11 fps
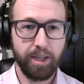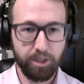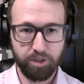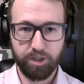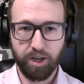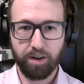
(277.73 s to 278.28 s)

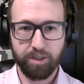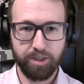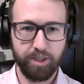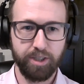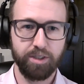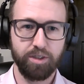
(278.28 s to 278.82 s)
each
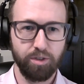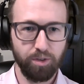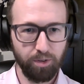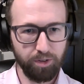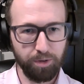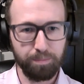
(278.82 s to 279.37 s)
charity is
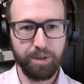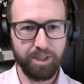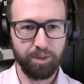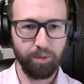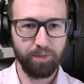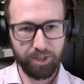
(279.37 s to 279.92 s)

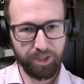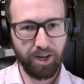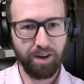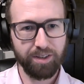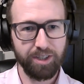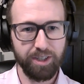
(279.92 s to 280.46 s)
competing with each
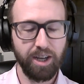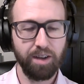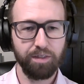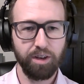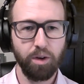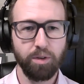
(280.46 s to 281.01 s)
charity to
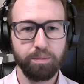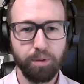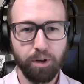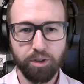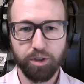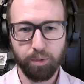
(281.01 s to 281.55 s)
have the lowest
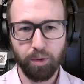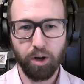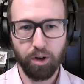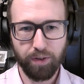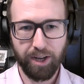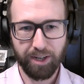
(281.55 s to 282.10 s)
possible
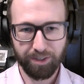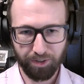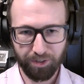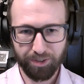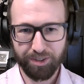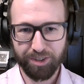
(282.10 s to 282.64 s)
overhead
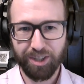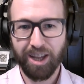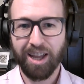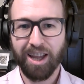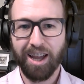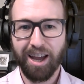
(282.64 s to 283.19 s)
costs,
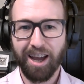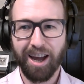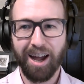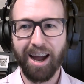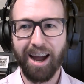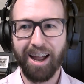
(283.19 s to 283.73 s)

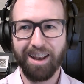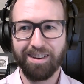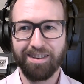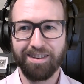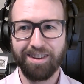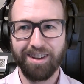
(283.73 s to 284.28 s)

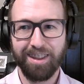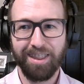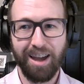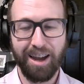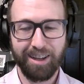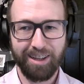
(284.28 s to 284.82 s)
and
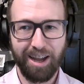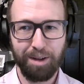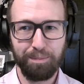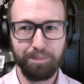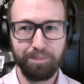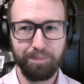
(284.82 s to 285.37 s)
that
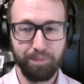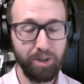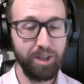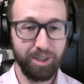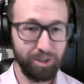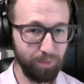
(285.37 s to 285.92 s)
can
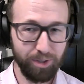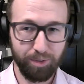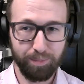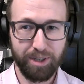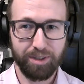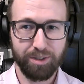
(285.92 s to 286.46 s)
lead to what
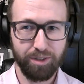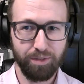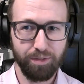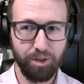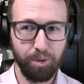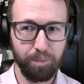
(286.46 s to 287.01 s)
you mentioned
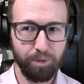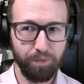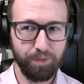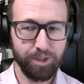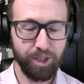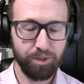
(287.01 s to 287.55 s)
of the
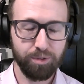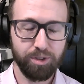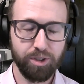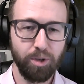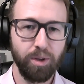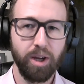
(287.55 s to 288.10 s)
non-profit cycle.
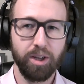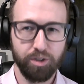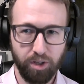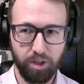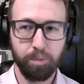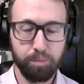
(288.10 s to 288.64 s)

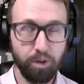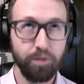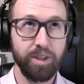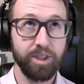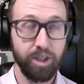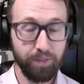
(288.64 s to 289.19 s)
The
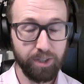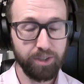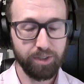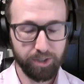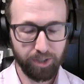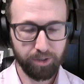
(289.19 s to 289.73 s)
non-profit
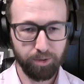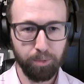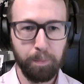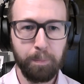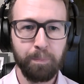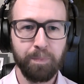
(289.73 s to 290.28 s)
starvation
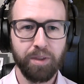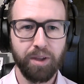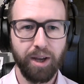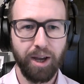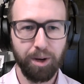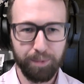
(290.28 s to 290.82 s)
cycle.
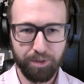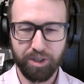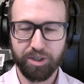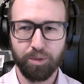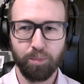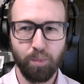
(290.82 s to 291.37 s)
And I'm
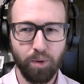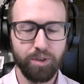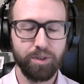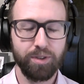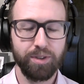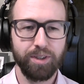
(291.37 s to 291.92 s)
interested,
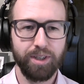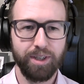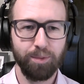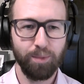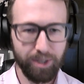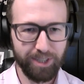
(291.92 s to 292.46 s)
what
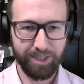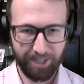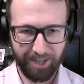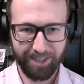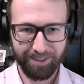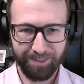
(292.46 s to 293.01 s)
is
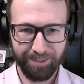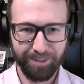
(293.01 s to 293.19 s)
that?